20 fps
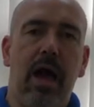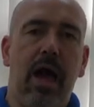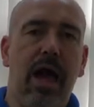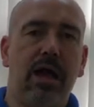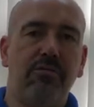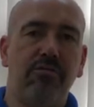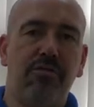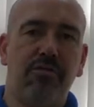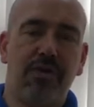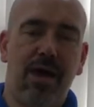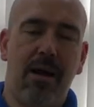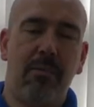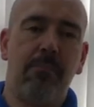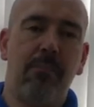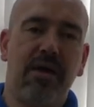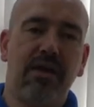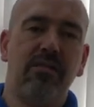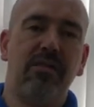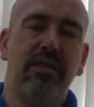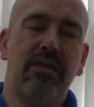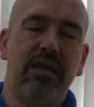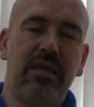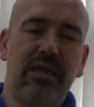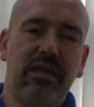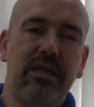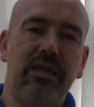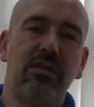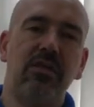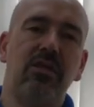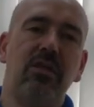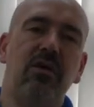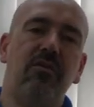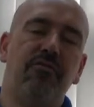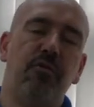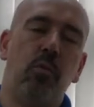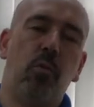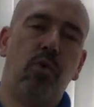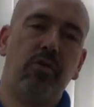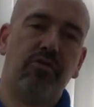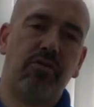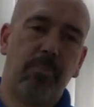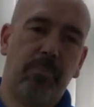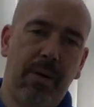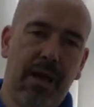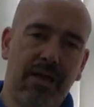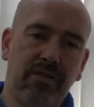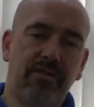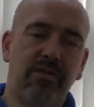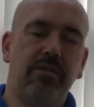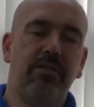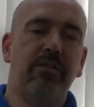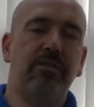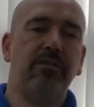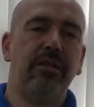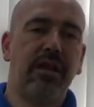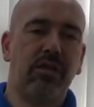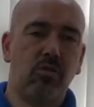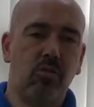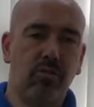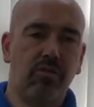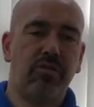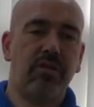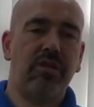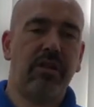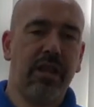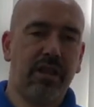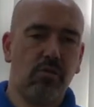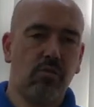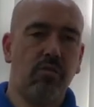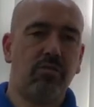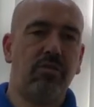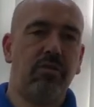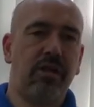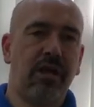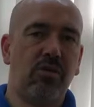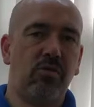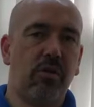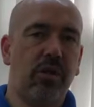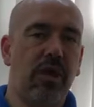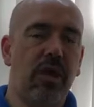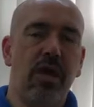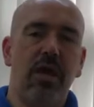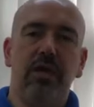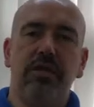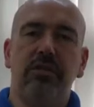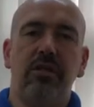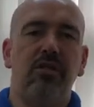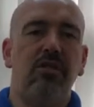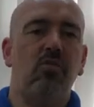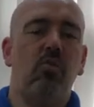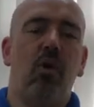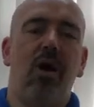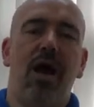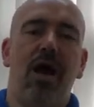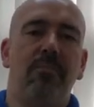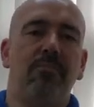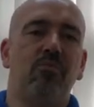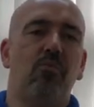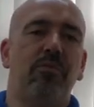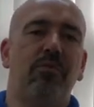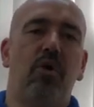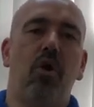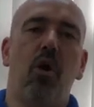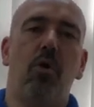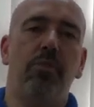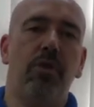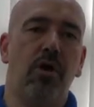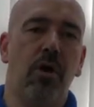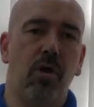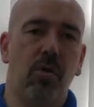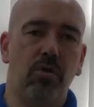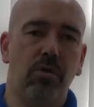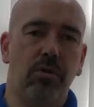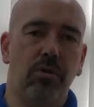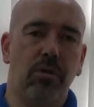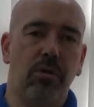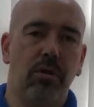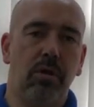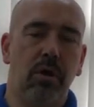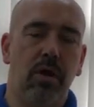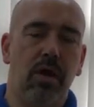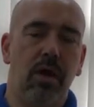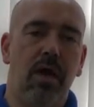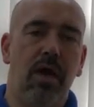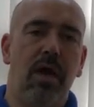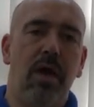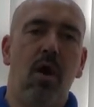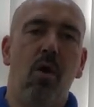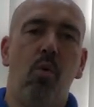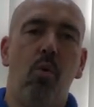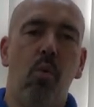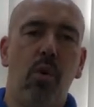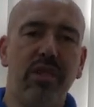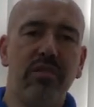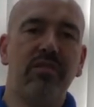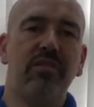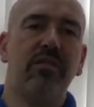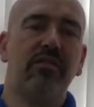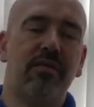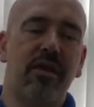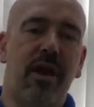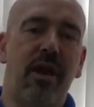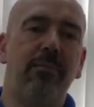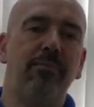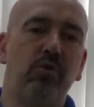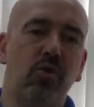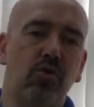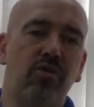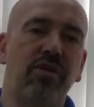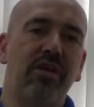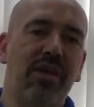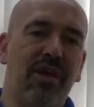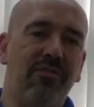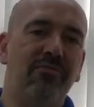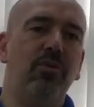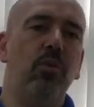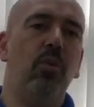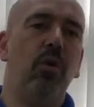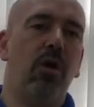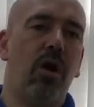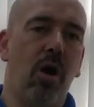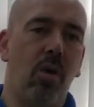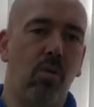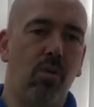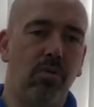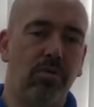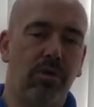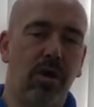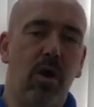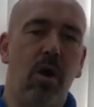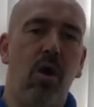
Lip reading: And that makes it easier for one to pass it to the next one, to the next one, to the next one. This is what happens with a common cold. Wintertime doesn't give you a cold.